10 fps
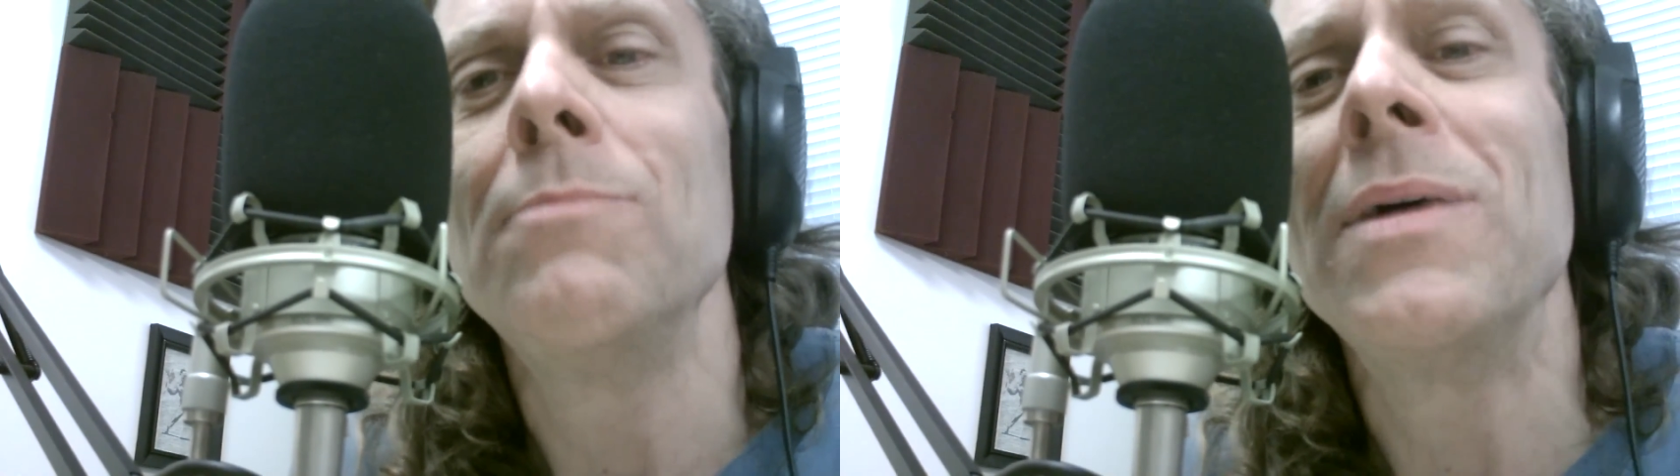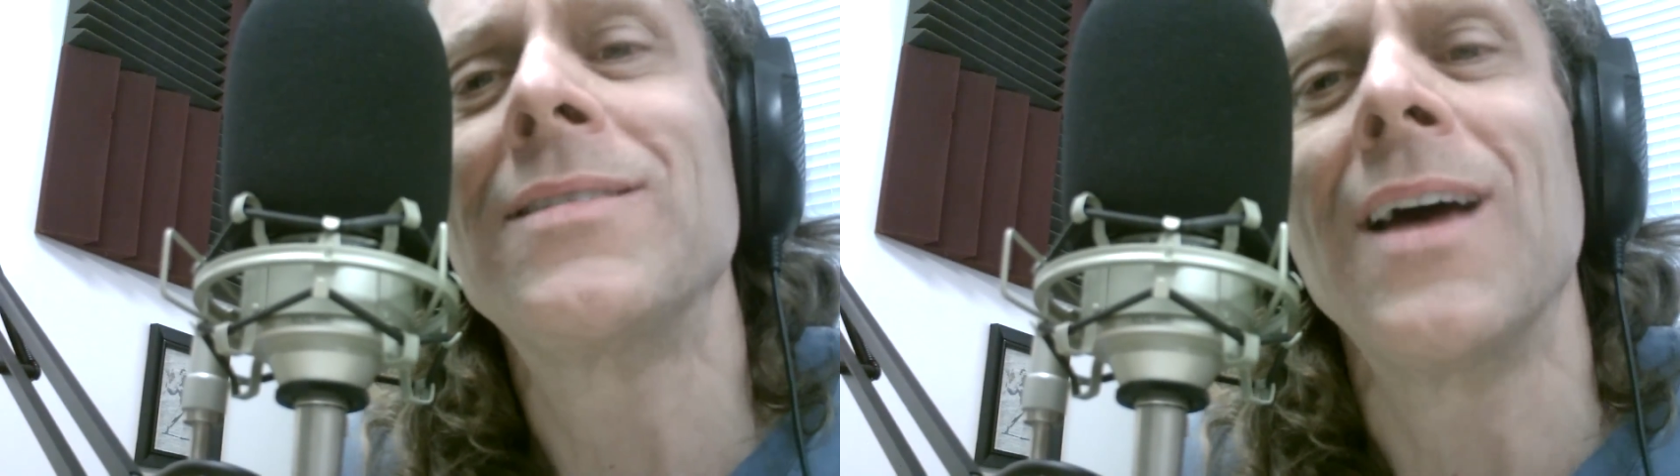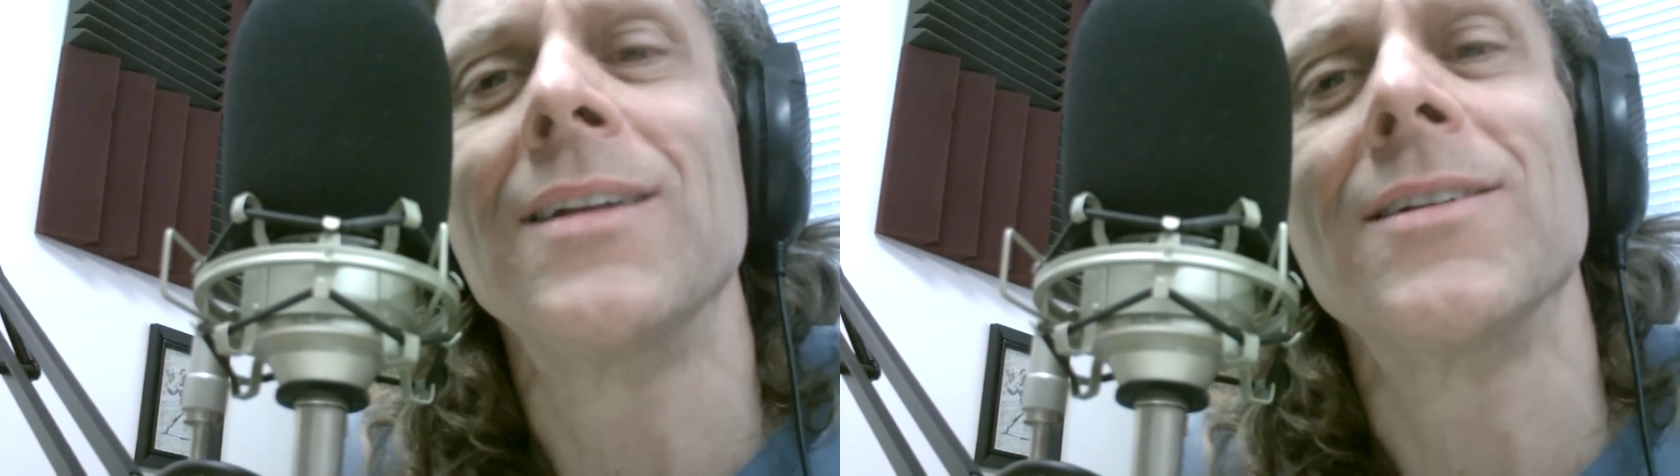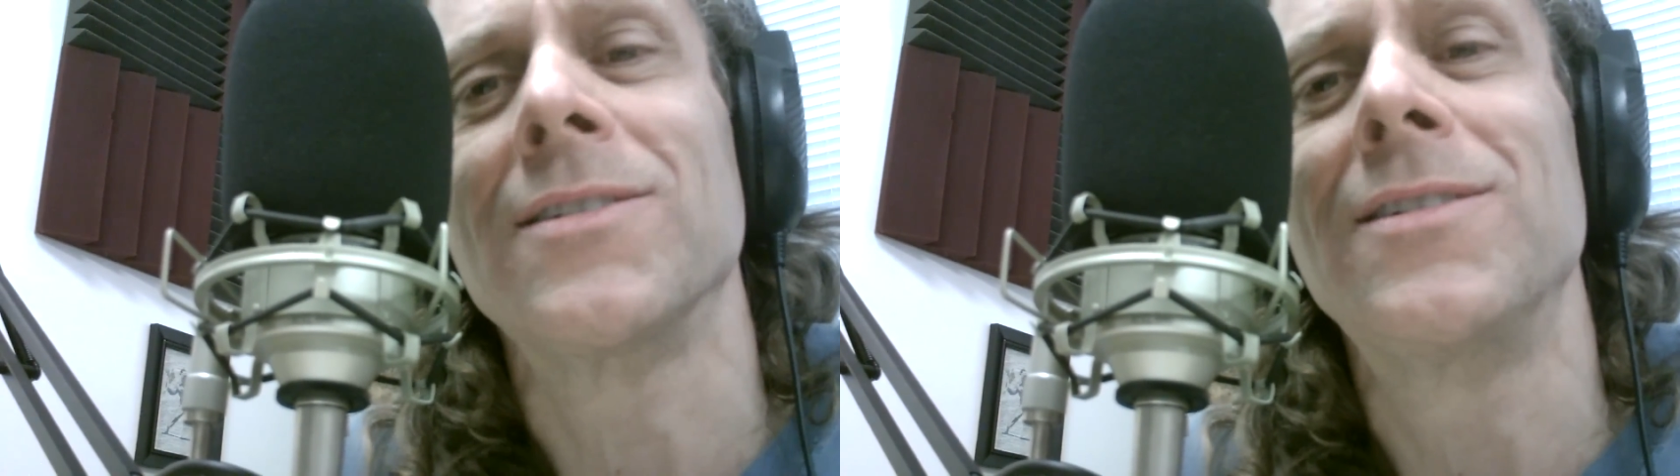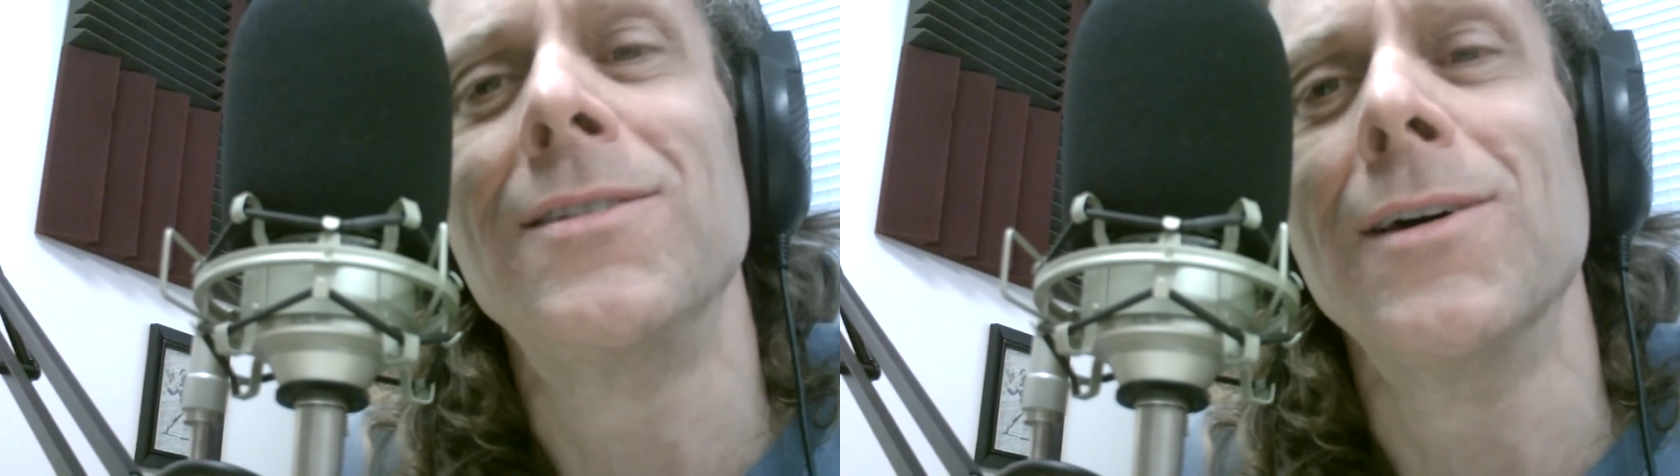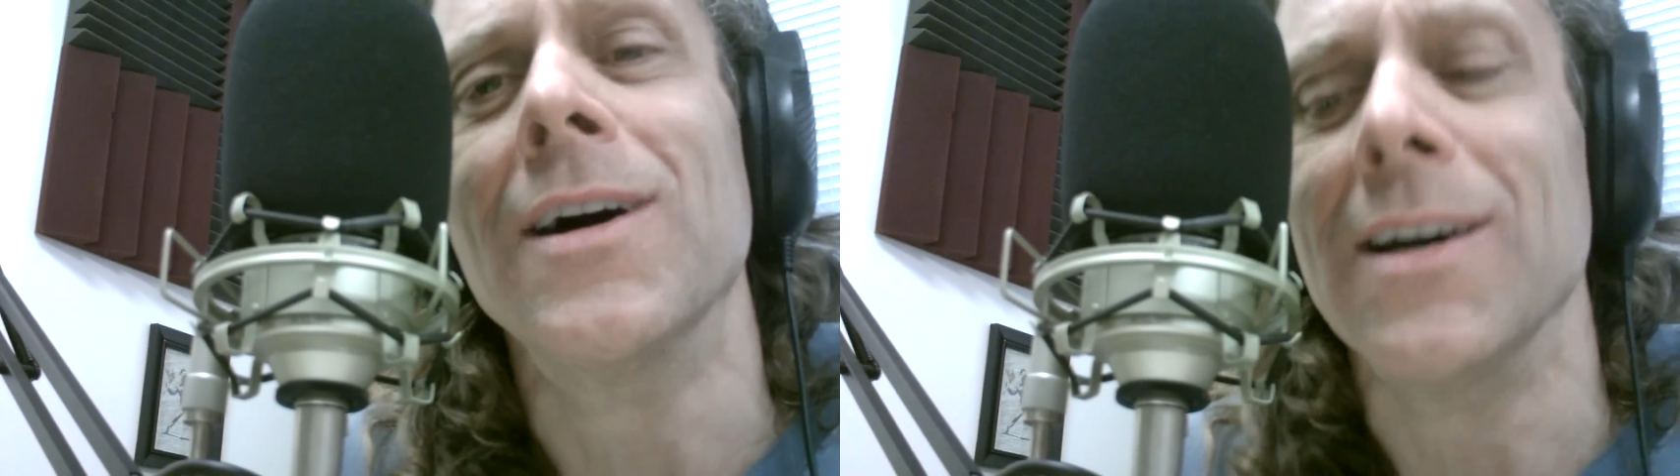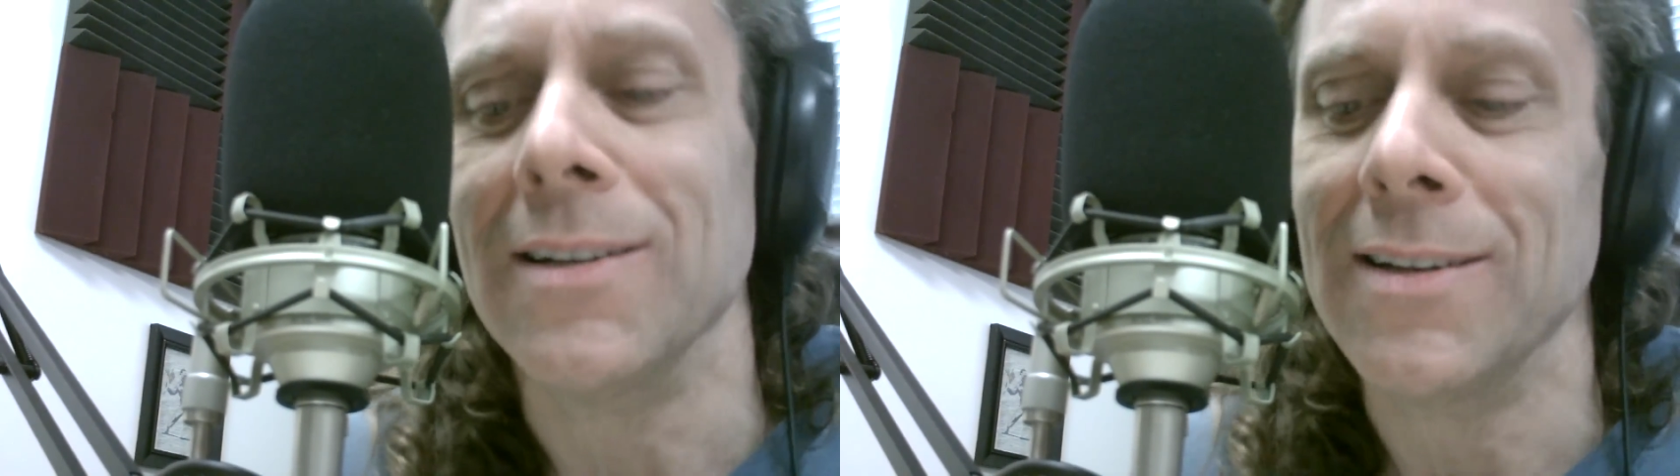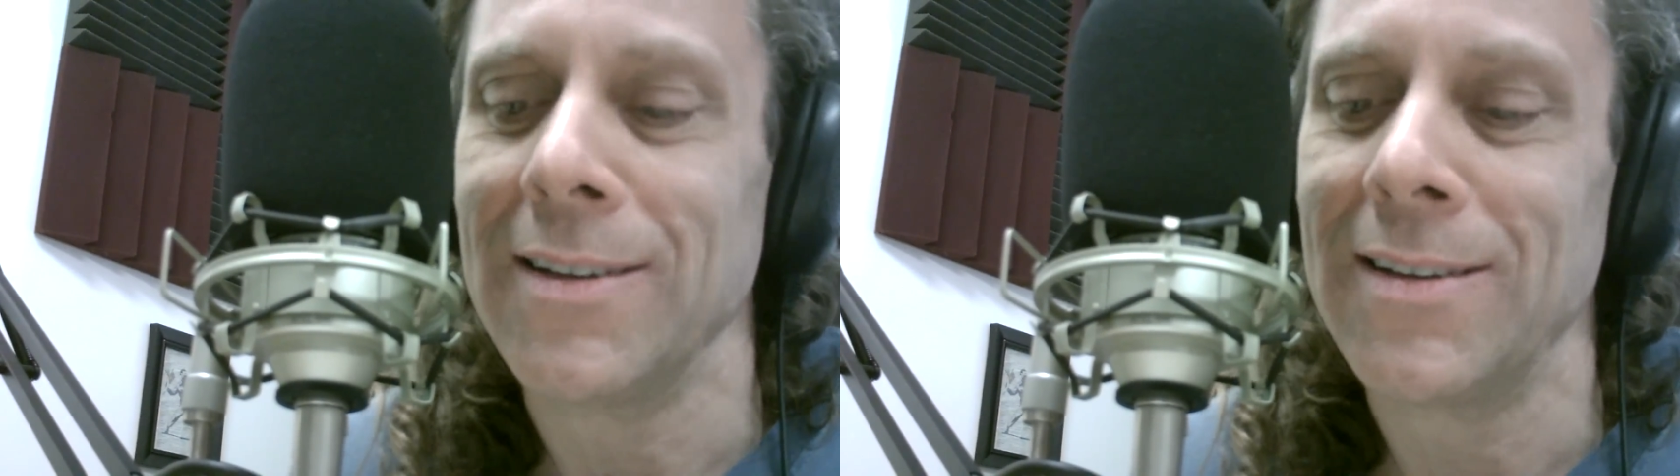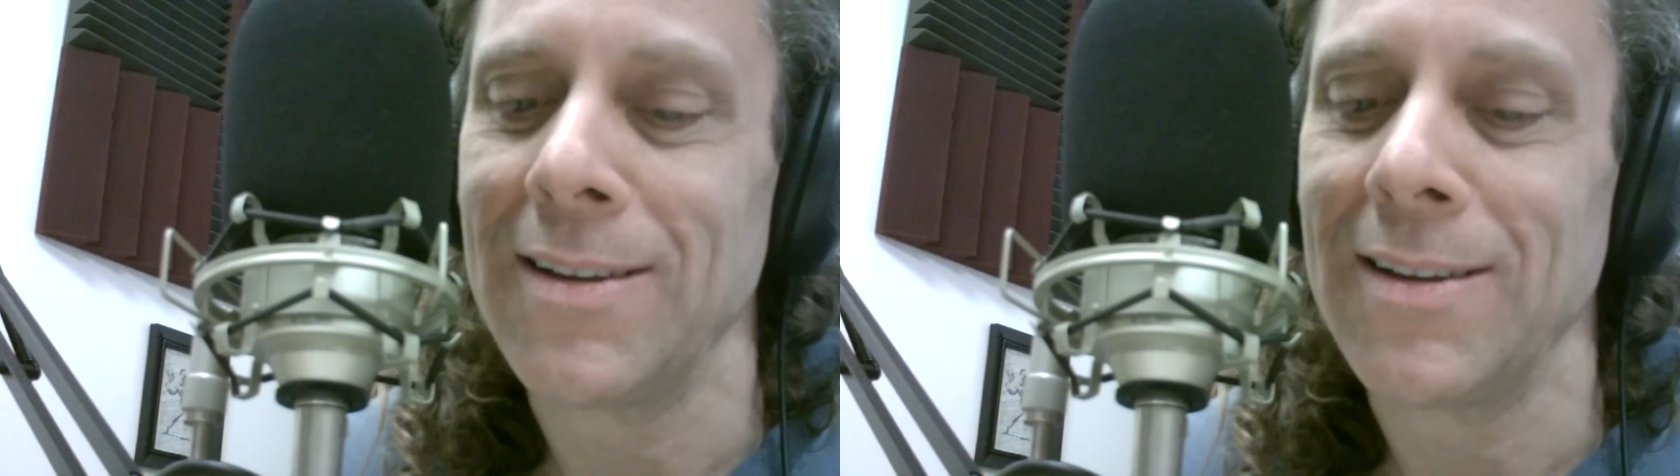misunderstood.